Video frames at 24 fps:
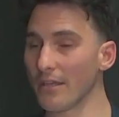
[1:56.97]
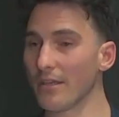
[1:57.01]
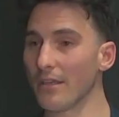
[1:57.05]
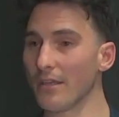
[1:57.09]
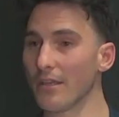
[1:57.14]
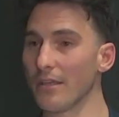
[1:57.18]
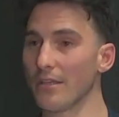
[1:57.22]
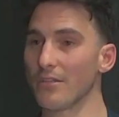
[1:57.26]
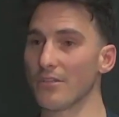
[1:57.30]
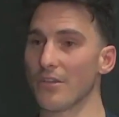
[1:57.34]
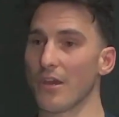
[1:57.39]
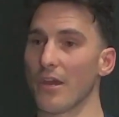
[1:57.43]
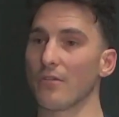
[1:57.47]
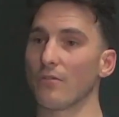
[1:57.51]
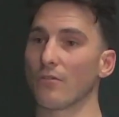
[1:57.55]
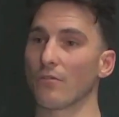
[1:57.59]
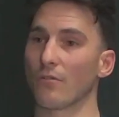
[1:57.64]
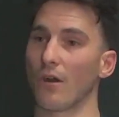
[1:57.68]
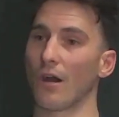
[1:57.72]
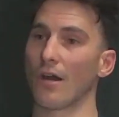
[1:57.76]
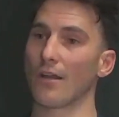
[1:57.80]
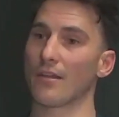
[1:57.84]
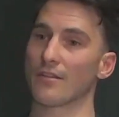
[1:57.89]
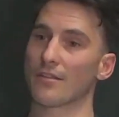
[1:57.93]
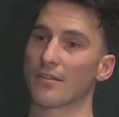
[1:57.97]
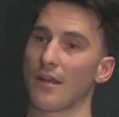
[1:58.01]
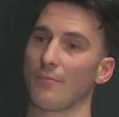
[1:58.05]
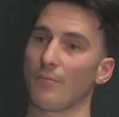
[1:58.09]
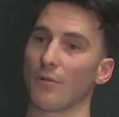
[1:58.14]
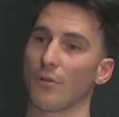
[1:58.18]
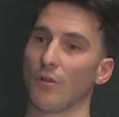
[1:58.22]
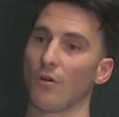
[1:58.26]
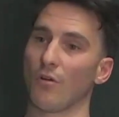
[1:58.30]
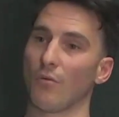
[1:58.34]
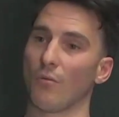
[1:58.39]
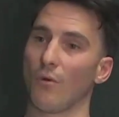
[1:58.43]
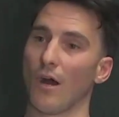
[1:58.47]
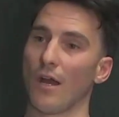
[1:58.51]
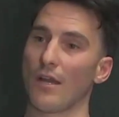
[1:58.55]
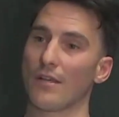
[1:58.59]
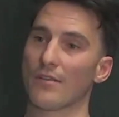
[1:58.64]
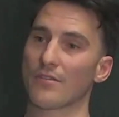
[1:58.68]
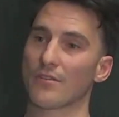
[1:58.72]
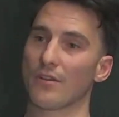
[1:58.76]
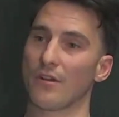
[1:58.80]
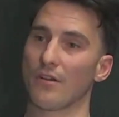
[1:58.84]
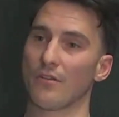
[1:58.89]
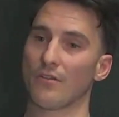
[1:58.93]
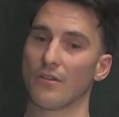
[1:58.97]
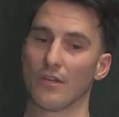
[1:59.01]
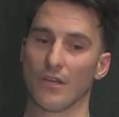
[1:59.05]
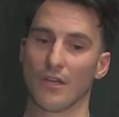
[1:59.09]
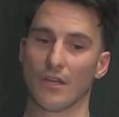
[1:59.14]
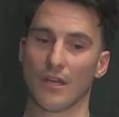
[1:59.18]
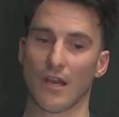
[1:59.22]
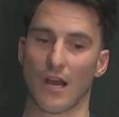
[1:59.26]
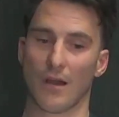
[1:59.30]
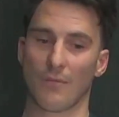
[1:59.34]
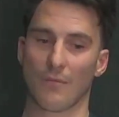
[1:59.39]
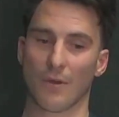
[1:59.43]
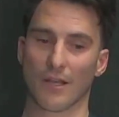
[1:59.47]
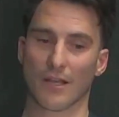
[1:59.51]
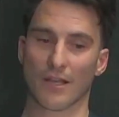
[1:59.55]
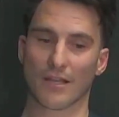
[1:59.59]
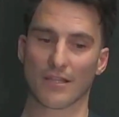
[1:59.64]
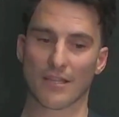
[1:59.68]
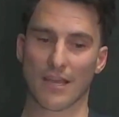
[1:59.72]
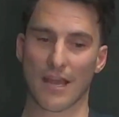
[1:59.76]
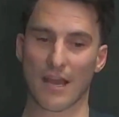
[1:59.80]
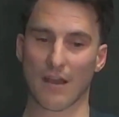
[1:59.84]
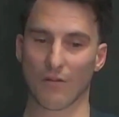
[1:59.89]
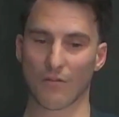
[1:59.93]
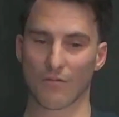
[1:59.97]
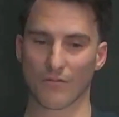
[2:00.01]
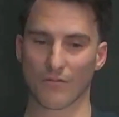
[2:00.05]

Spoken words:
in general, right, has come a long way. So I guess how have